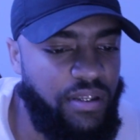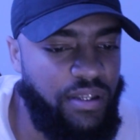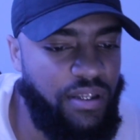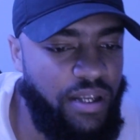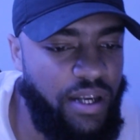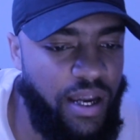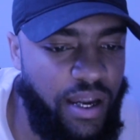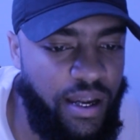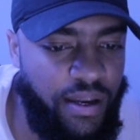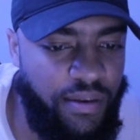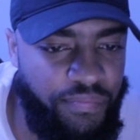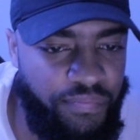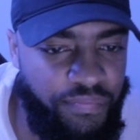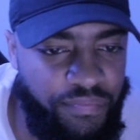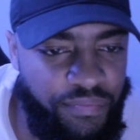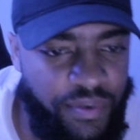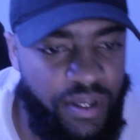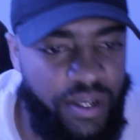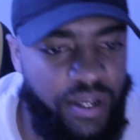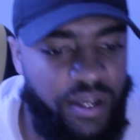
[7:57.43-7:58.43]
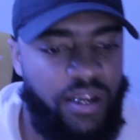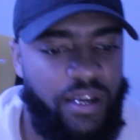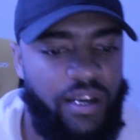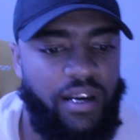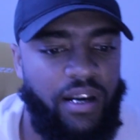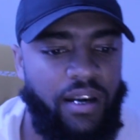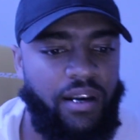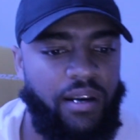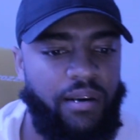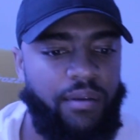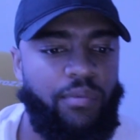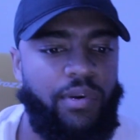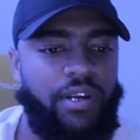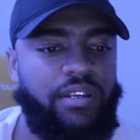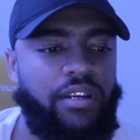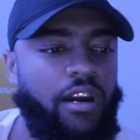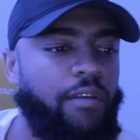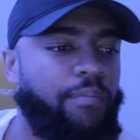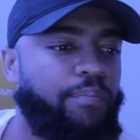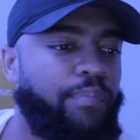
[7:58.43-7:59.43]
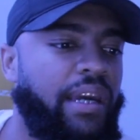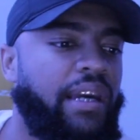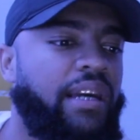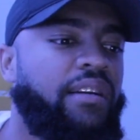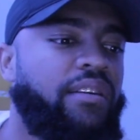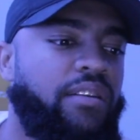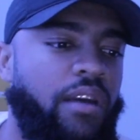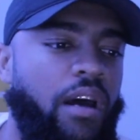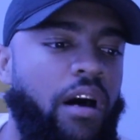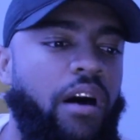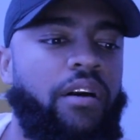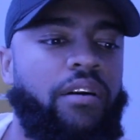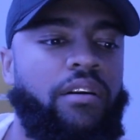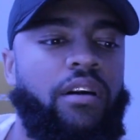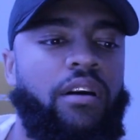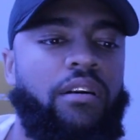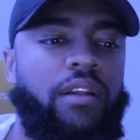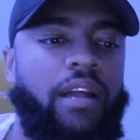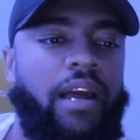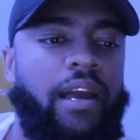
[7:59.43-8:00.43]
Shit. What's her biggest song though?